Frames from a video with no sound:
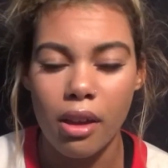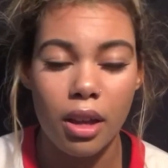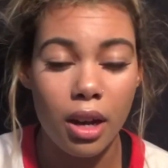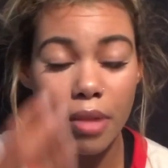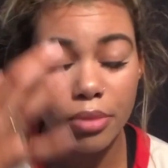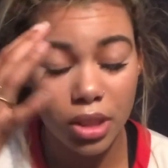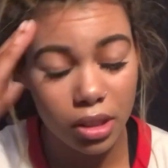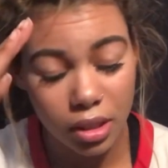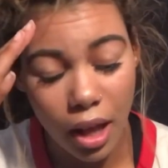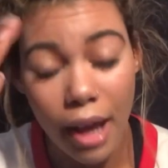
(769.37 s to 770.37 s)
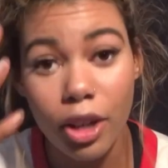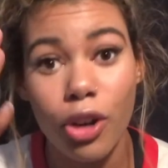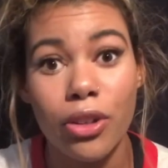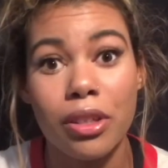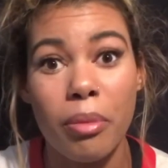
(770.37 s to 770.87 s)
And I
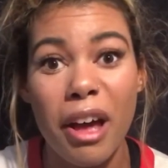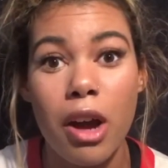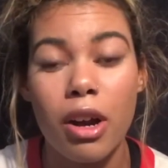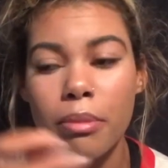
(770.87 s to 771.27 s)
curse him out.